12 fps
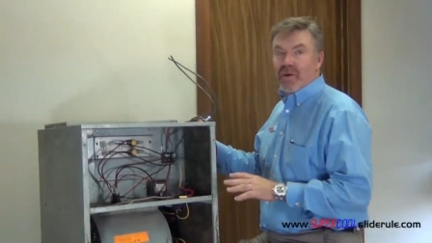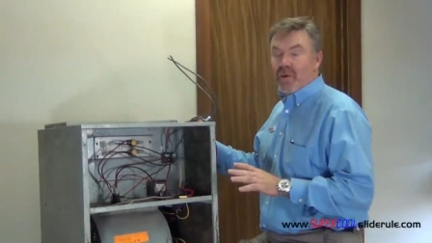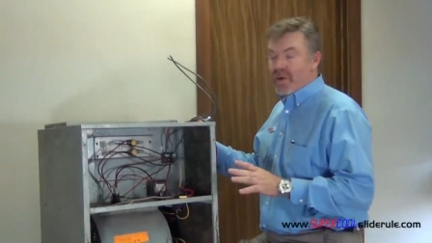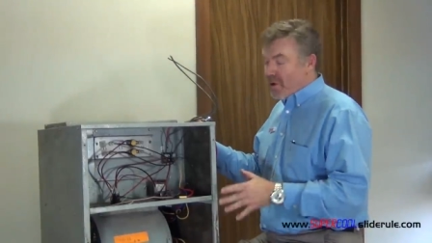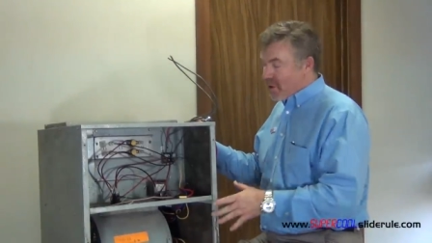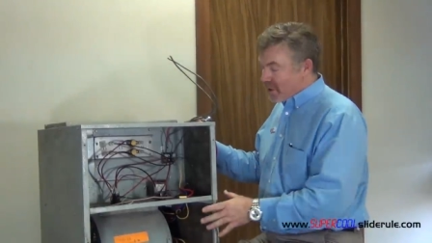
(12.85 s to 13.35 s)

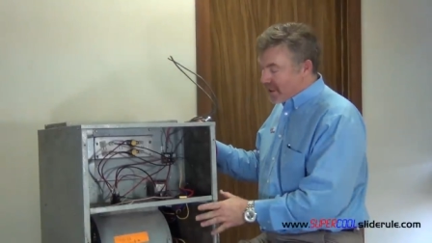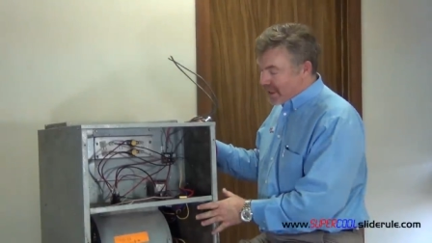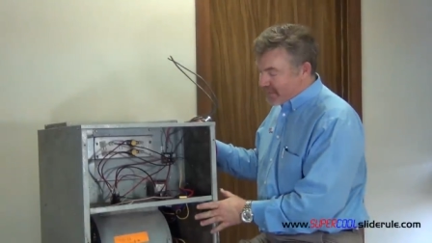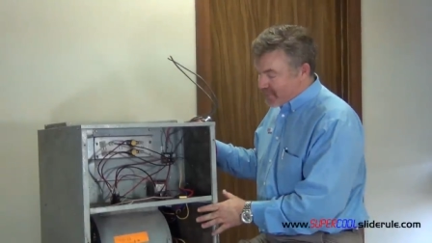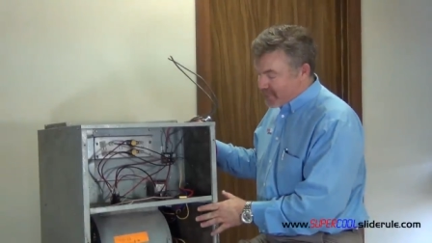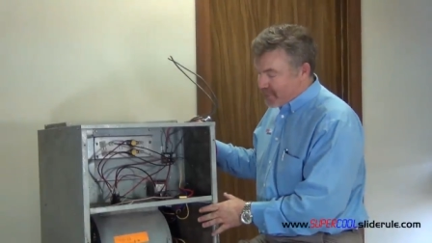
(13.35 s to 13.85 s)
or an
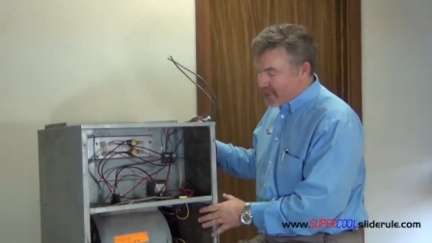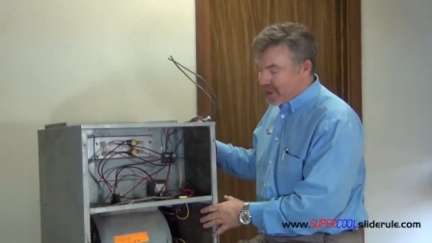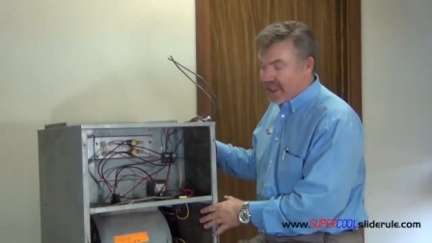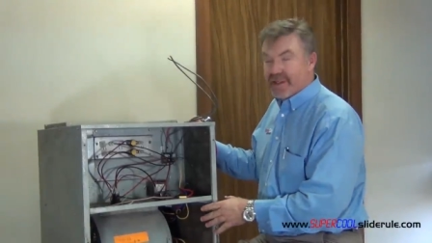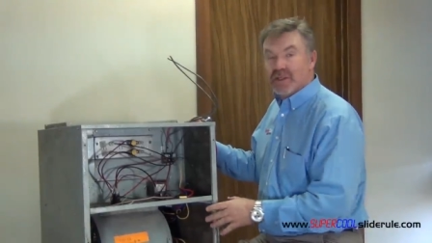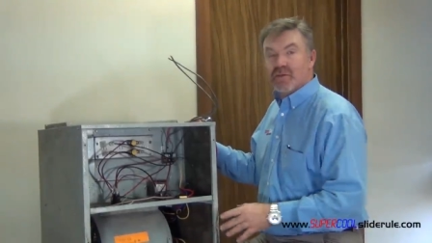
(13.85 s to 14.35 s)
all-electric unit
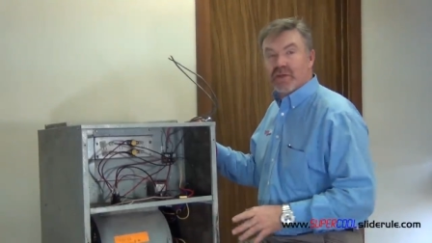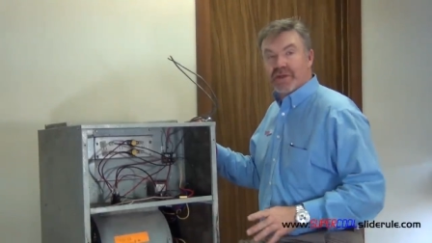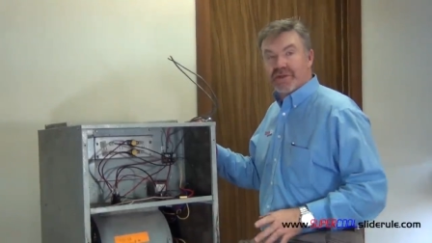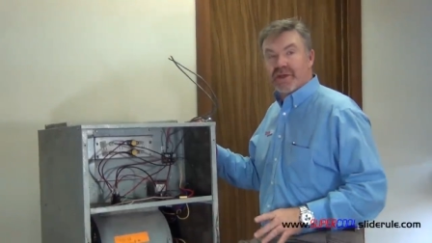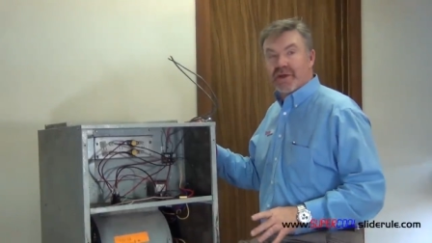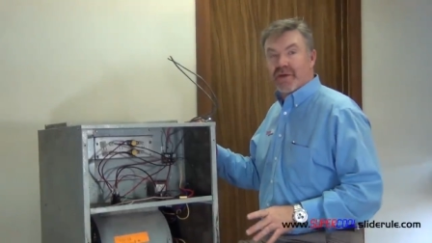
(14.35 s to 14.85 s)
like this one
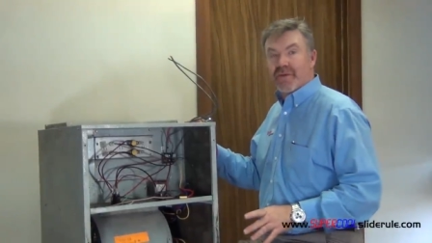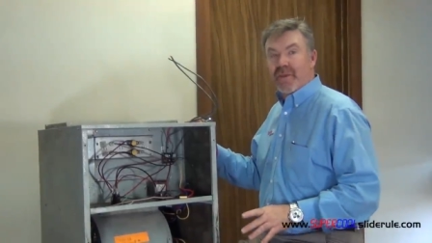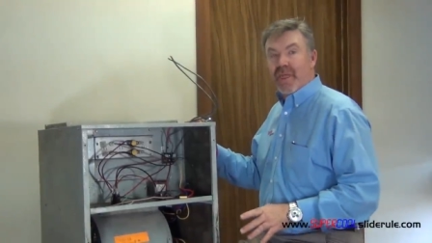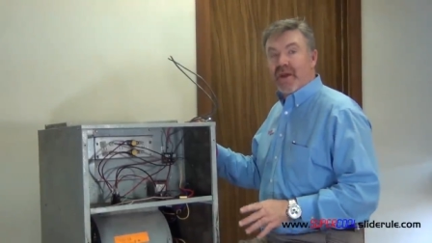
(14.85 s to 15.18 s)
is here.